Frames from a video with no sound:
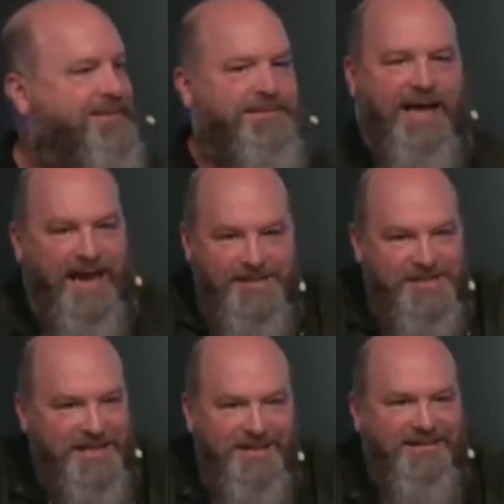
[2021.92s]

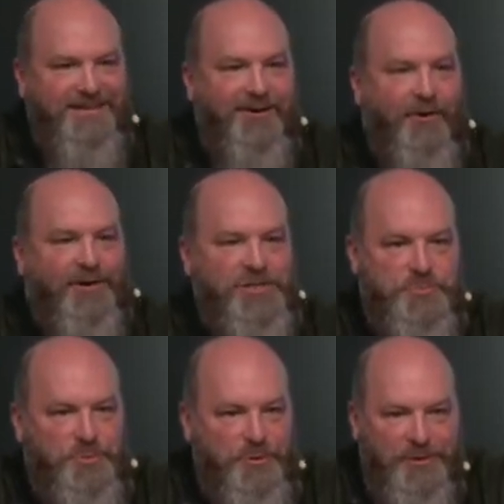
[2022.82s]
Gazing on his
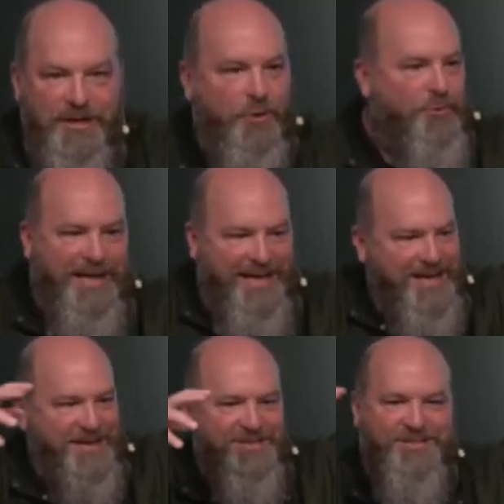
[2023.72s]
beauty, who he
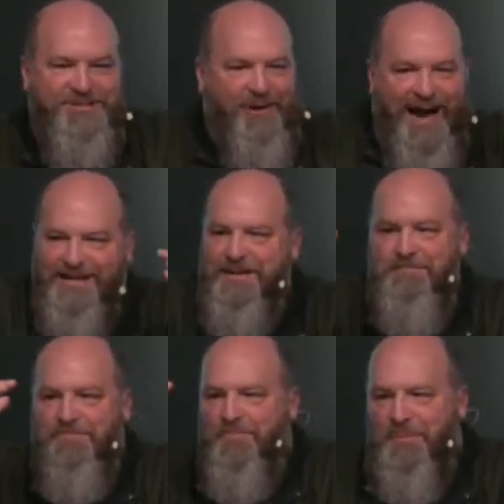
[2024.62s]
is, right?
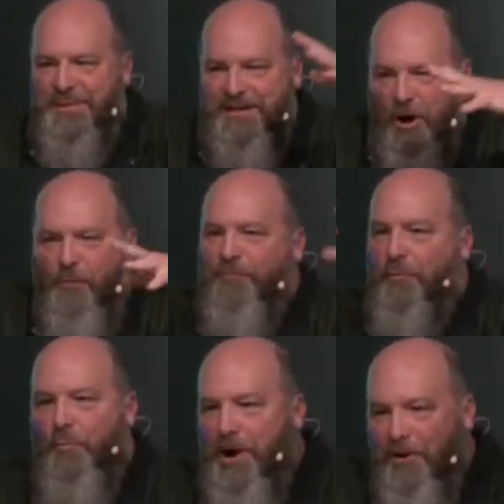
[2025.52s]
But being
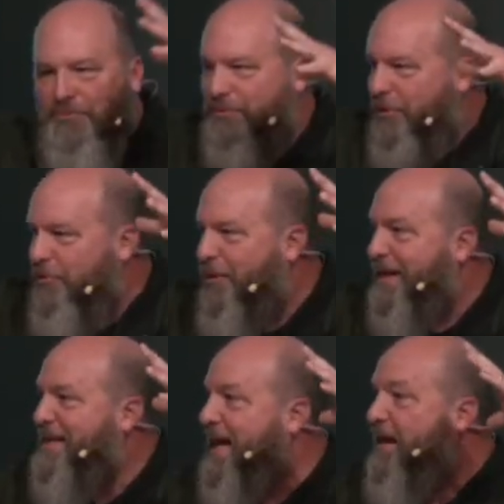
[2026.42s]
overwhelmed with who,
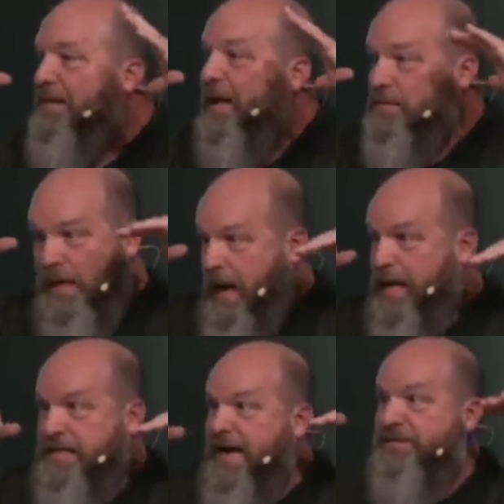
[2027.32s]

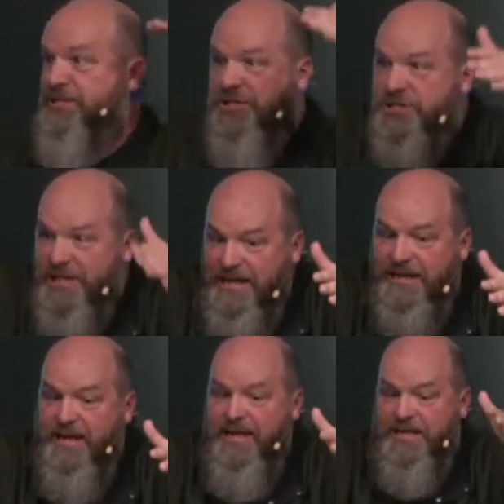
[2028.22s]
and yet to
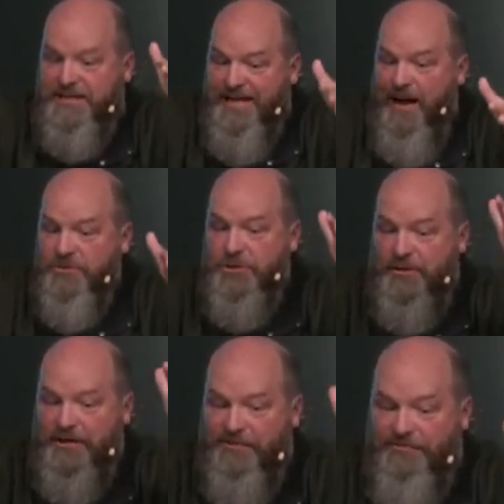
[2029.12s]
seek his
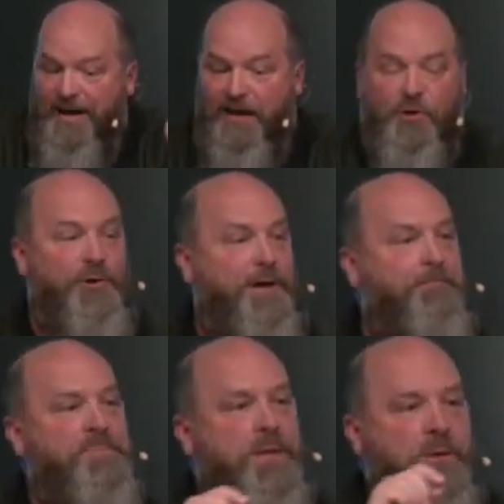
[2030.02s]
counsel and to follow him.
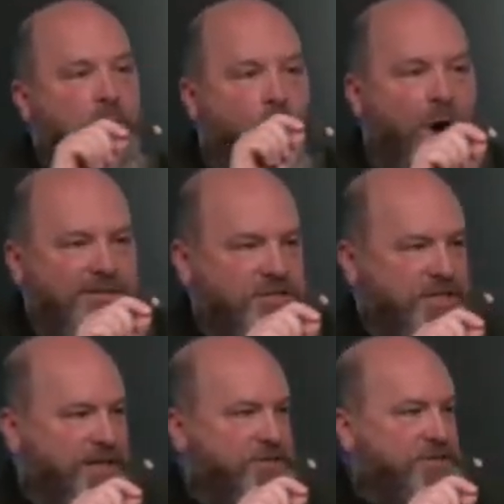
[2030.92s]
Watch
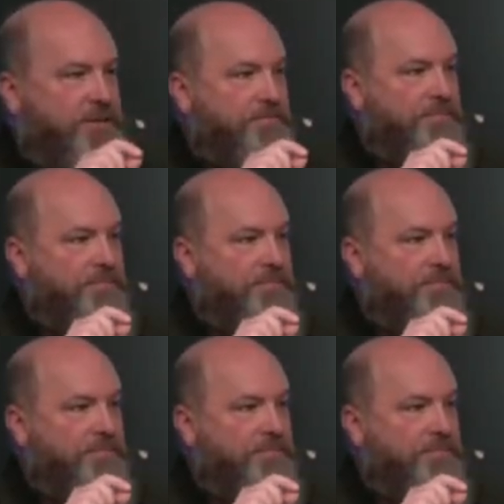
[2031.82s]
this.